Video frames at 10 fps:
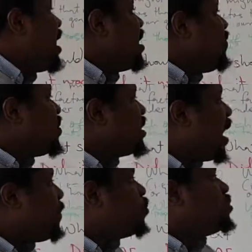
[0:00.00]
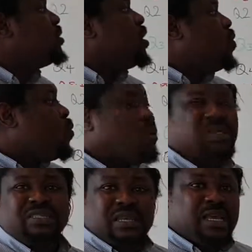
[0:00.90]
And if it happens,
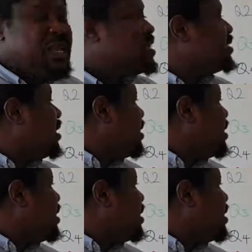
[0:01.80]
what is